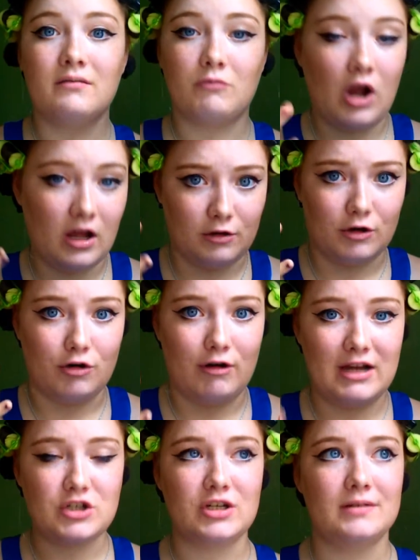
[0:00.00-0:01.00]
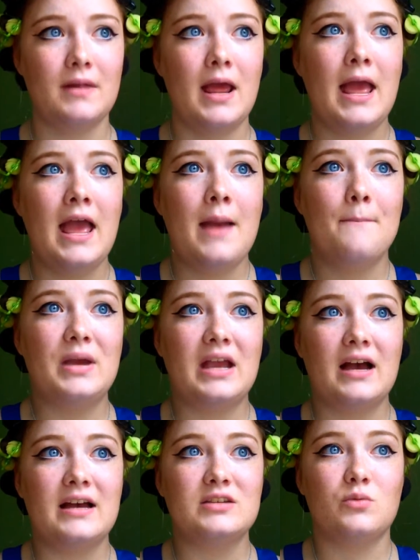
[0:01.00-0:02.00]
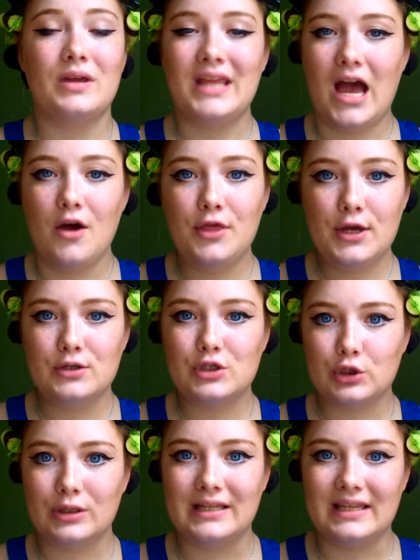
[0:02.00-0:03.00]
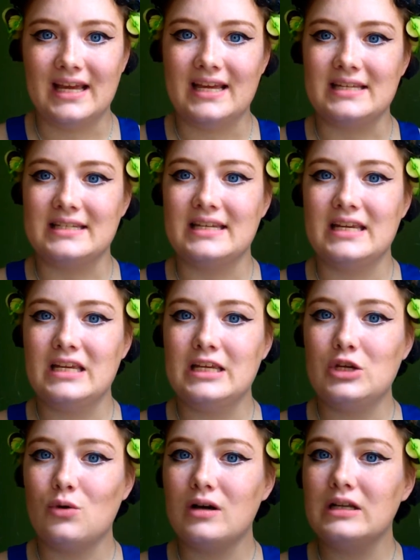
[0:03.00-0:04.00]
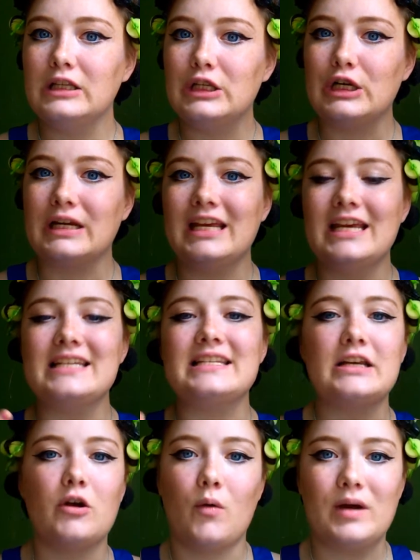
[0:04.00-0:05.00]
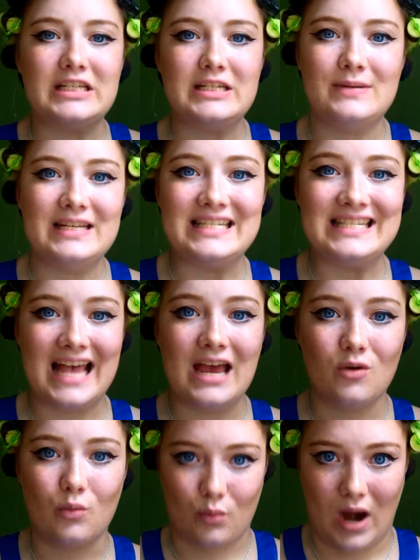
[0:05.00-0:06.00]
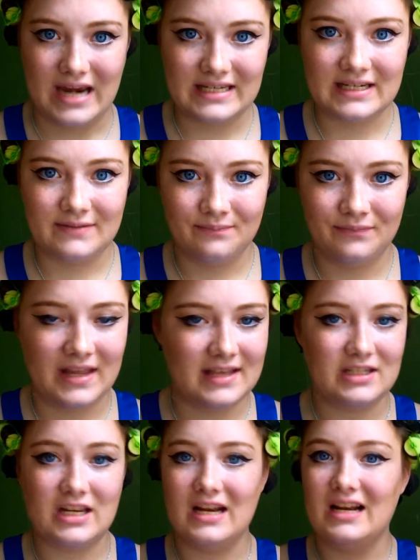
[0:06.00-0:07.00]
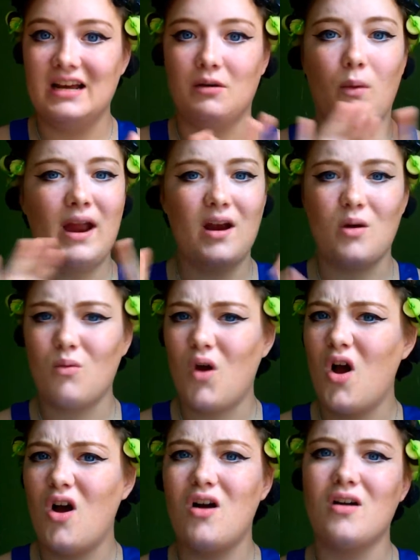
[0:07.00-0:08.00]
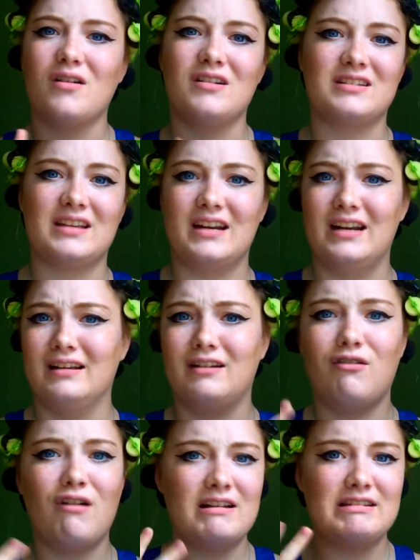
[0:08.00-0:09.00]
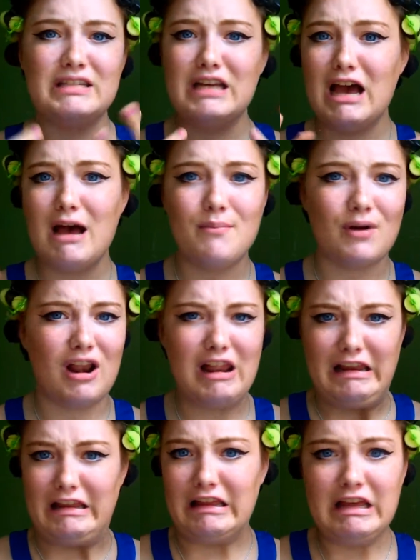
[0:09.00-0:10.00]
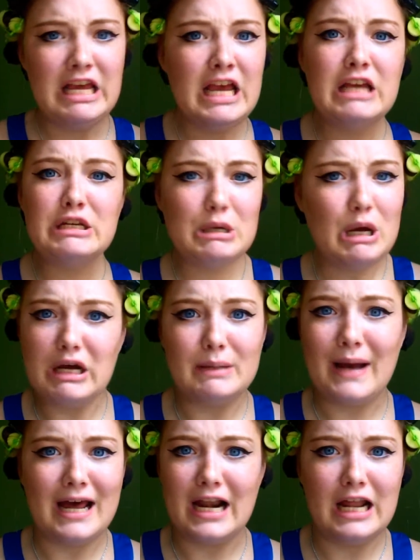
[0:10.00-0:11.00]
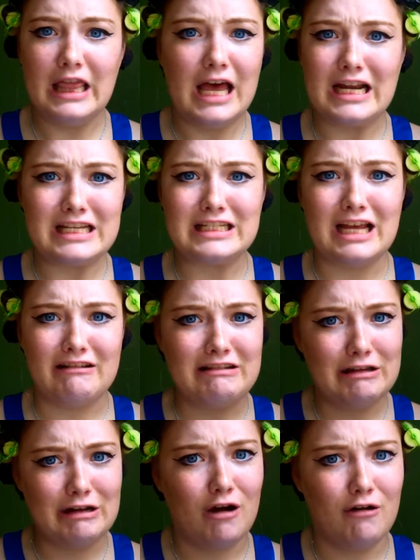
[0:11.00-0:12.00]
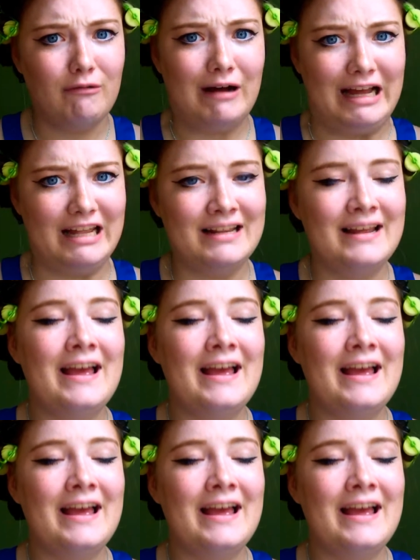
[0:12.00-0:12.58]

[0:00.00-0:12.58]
color correction. Because without those three things, your look isn't going to be set right. It's gonna wear wrong, or it's gonna crust up, or do a lot of stuff you don't want.